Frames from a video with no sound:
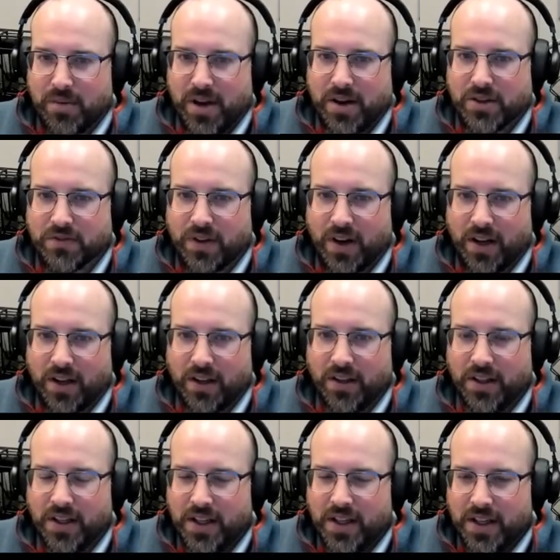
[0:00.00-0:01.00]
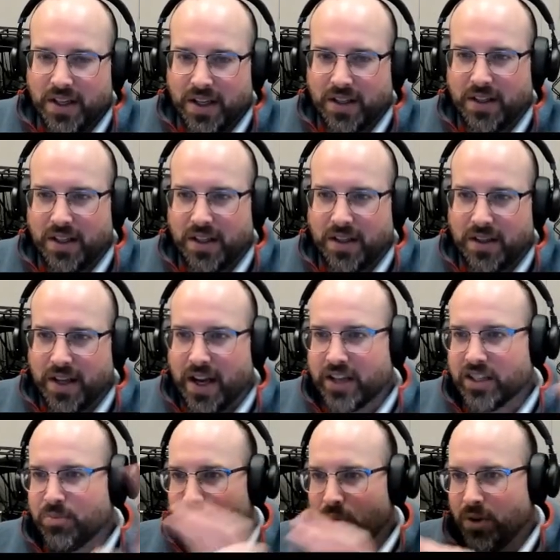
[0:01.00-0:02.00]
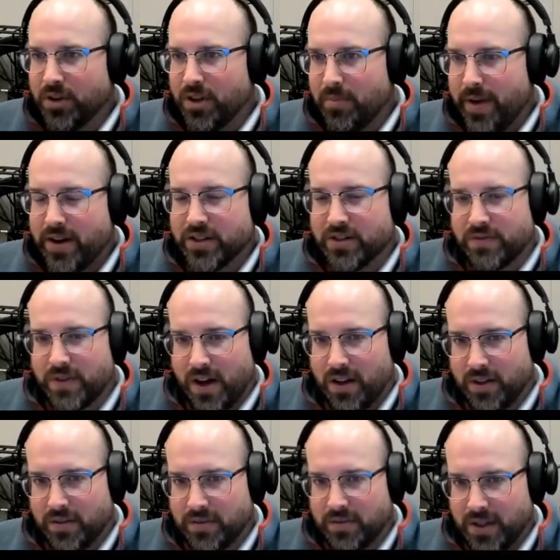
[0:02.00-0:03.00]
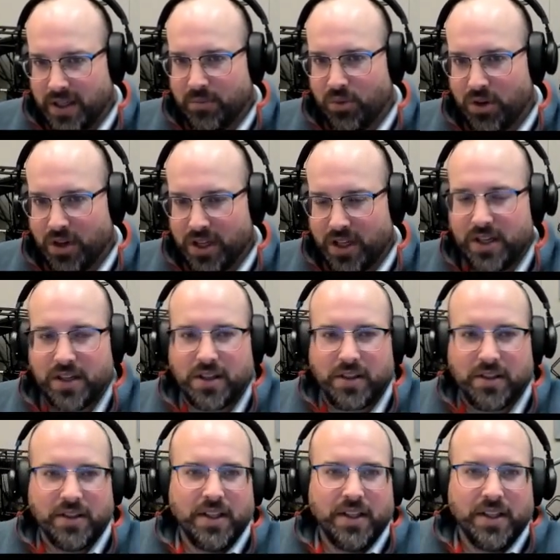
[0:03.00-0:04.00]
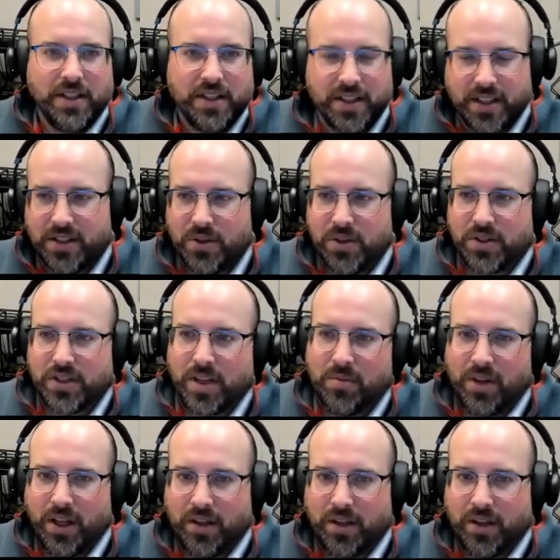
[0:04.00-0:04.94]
file, and then export the manager file and import it here and do the same thing.